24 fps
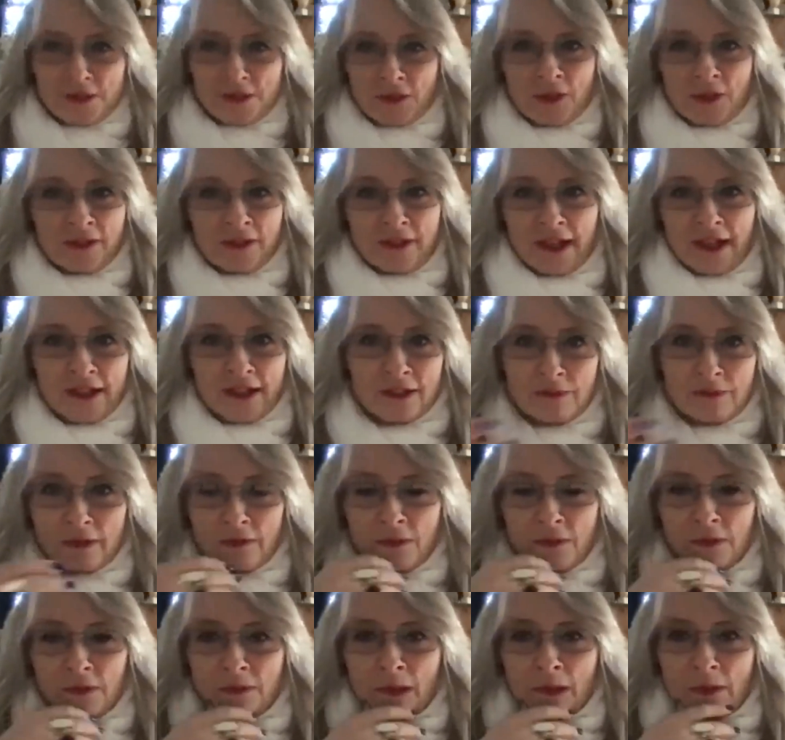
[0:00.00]
sort of thing that we've
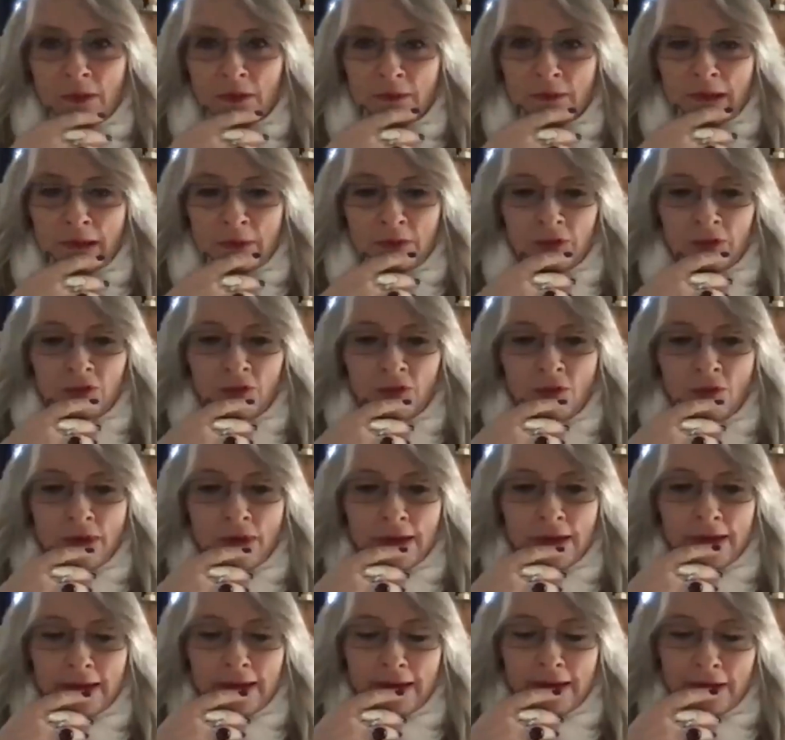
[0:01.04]
spoken about before.
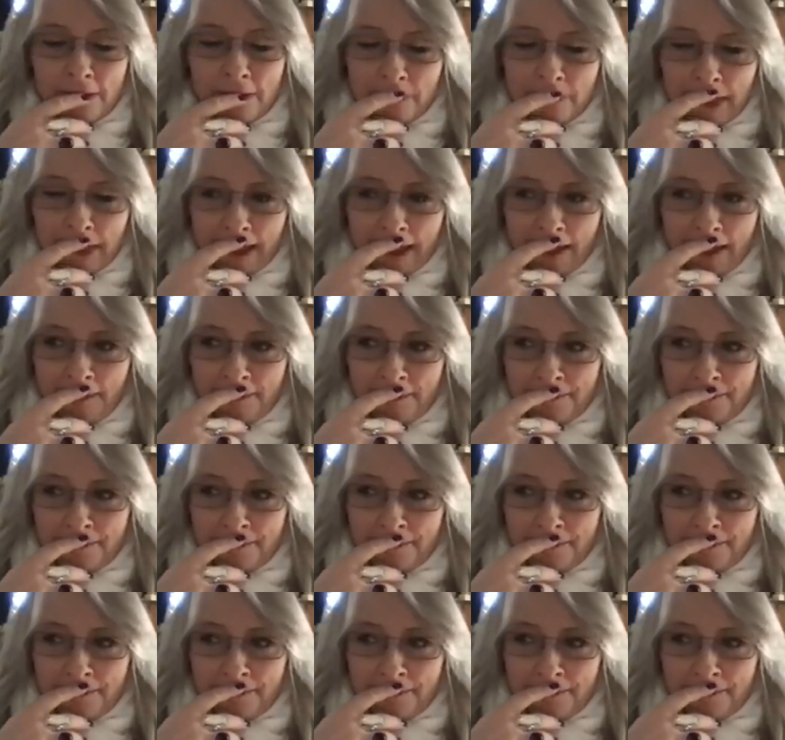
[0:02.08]
But